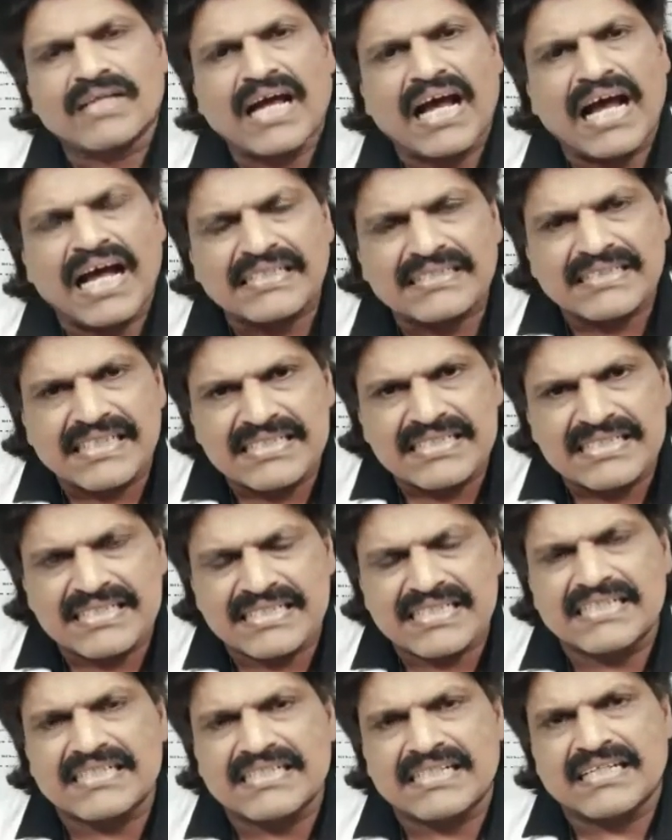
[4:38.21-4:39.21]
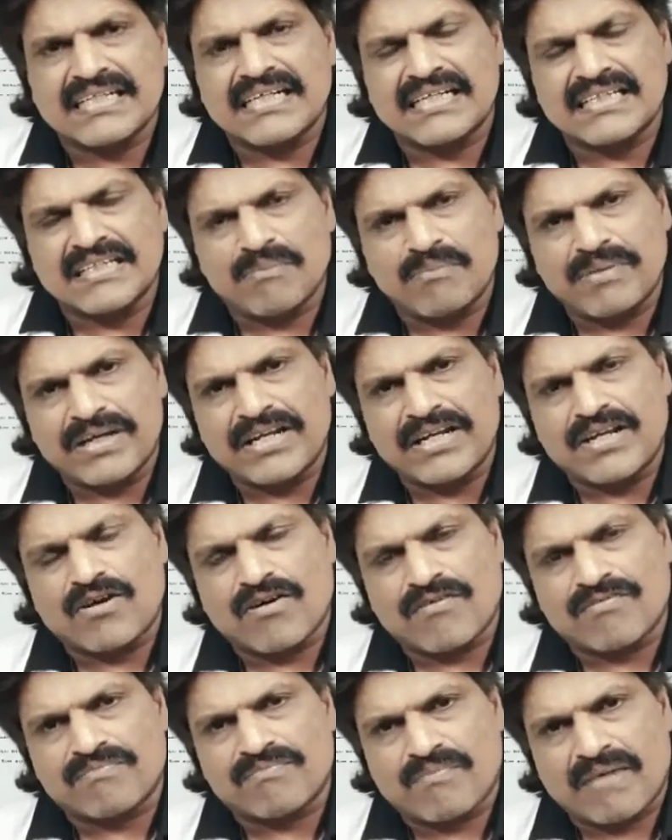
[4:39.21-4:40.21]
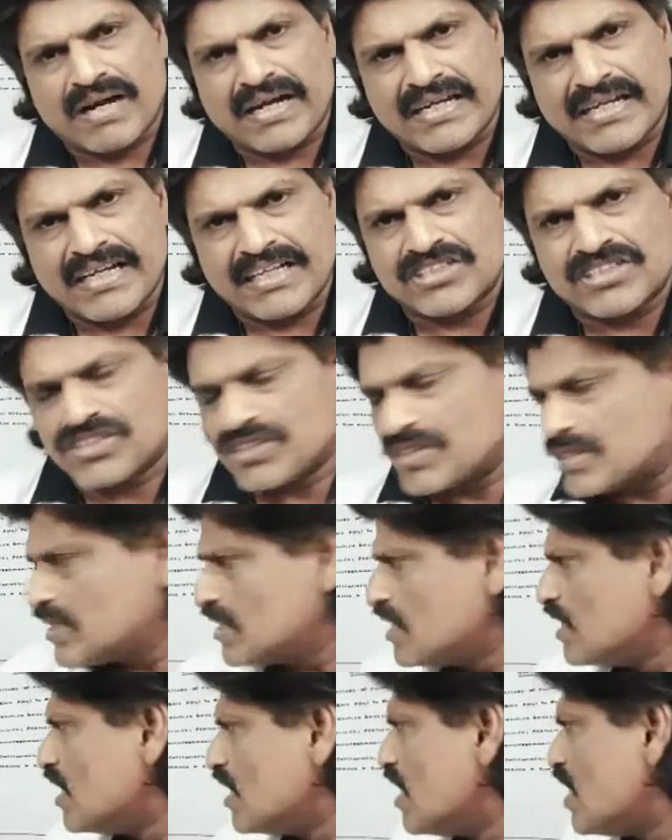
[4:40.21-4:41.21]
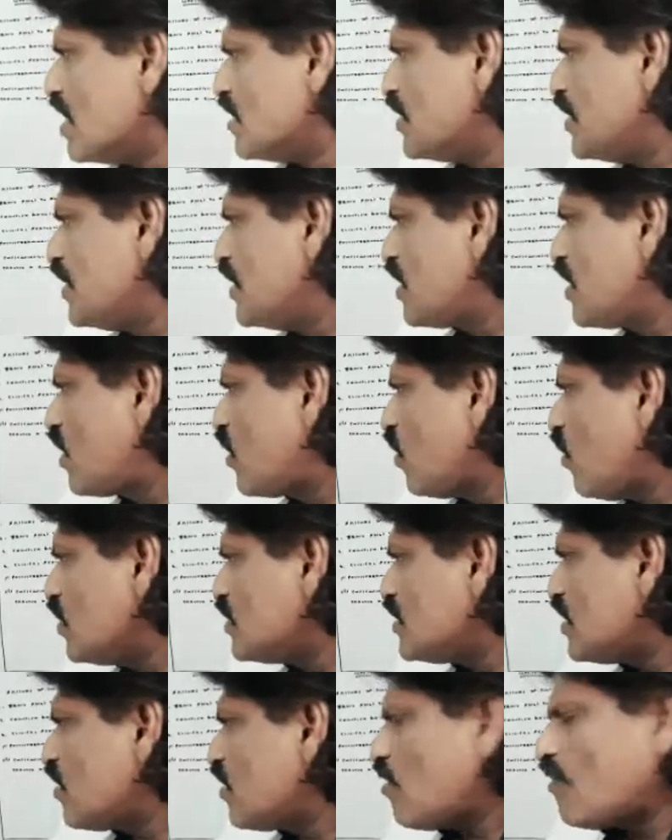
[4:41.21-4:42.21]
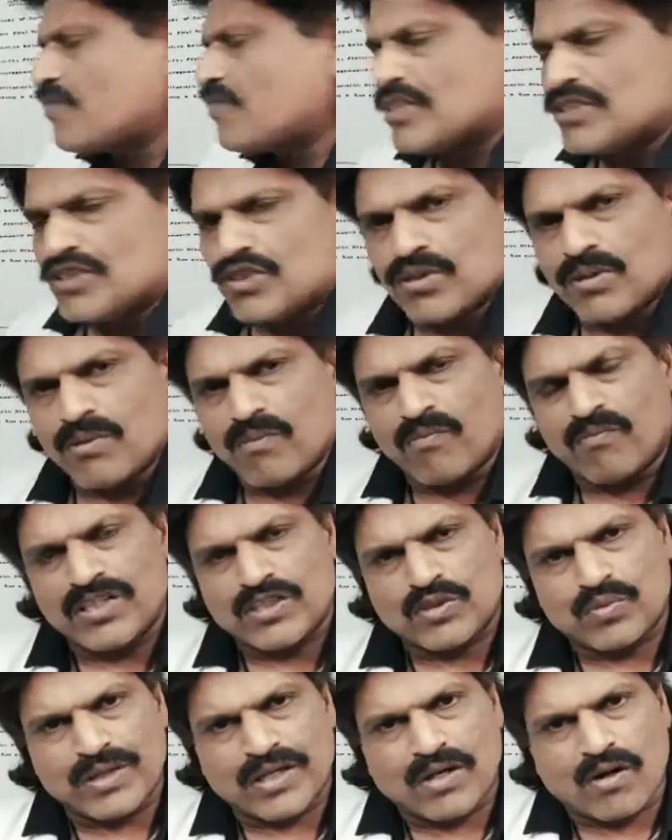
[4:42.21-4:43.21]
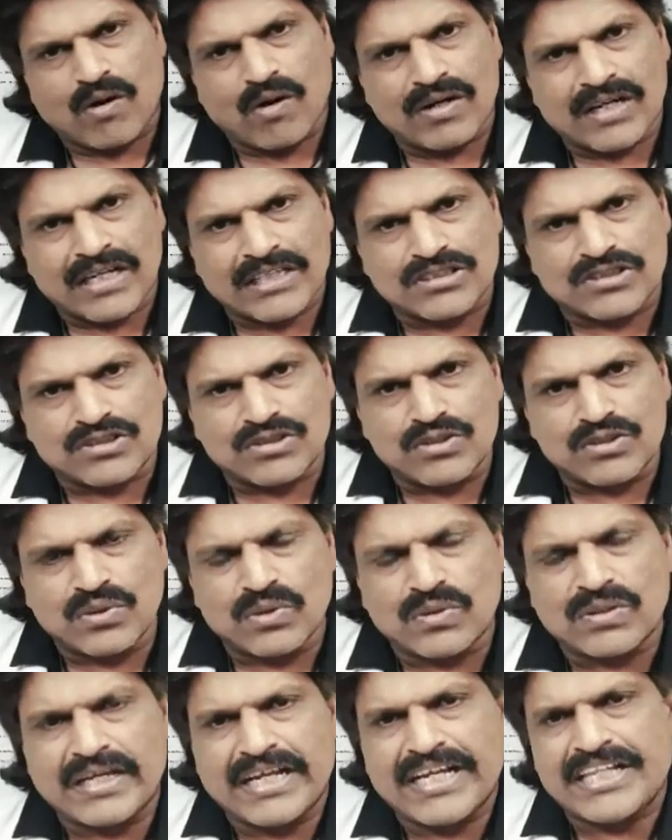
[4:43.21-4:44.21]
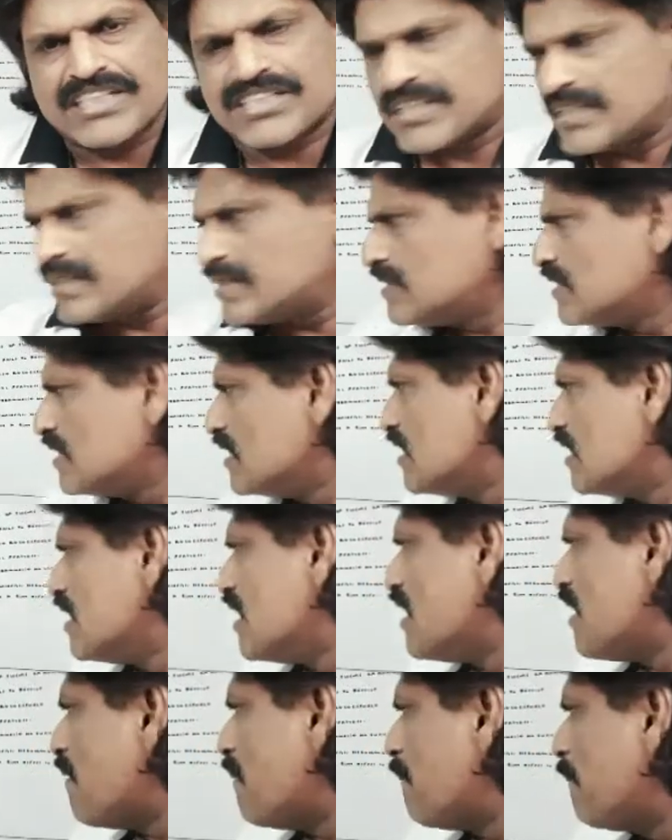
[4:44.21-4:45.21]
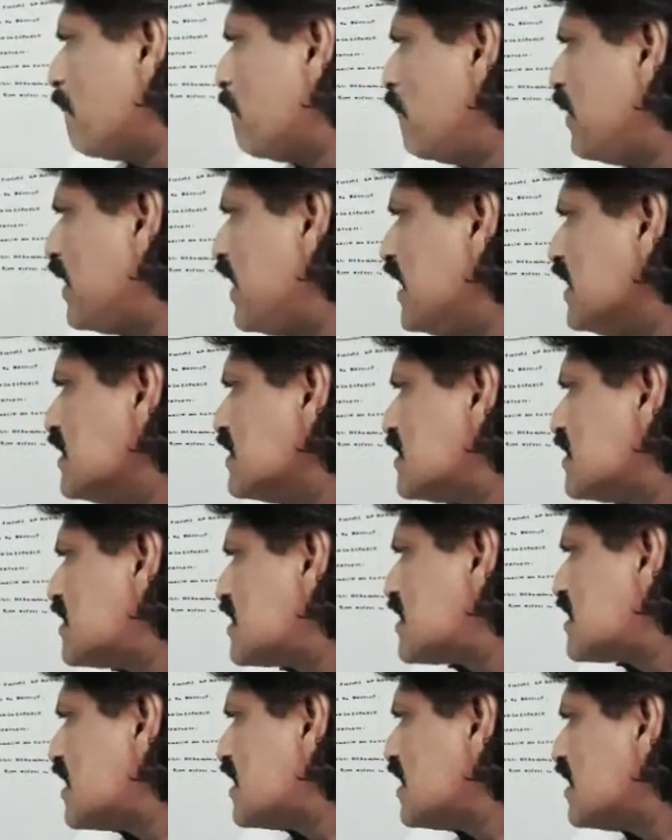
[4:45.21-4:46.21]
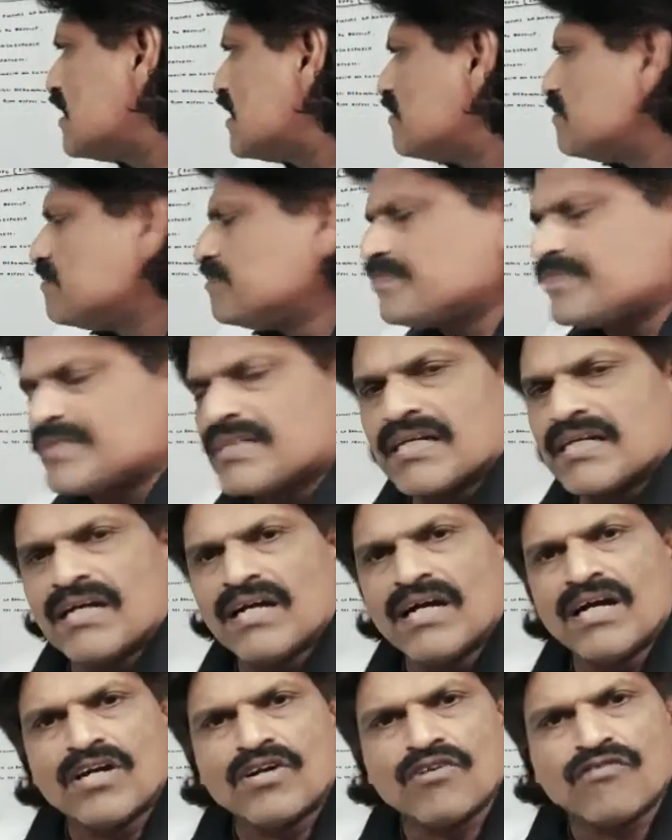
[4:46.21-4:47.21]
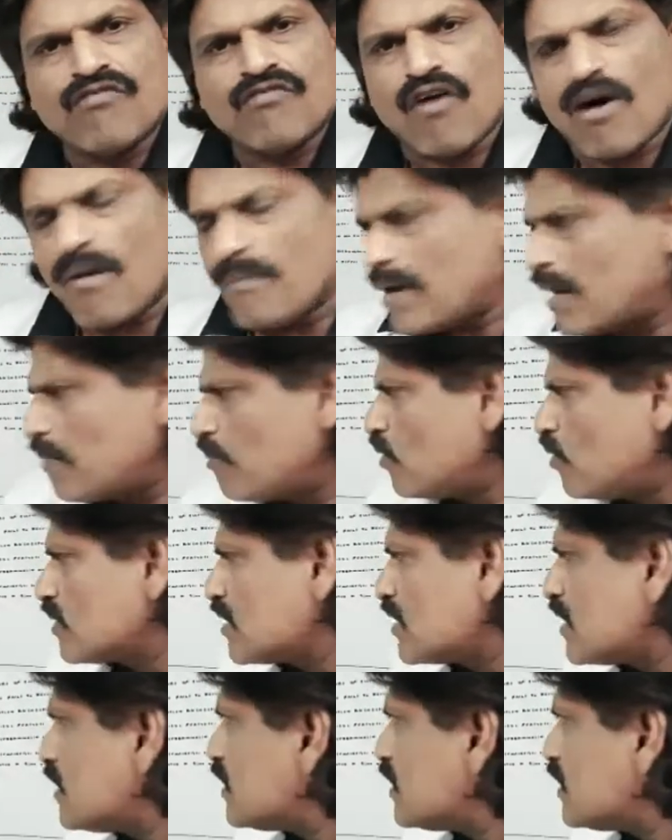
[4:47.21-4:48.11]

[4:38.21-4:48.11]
As I said in the beginning of my lecture, the closure of the tube, which we call as neurulation, begins to form about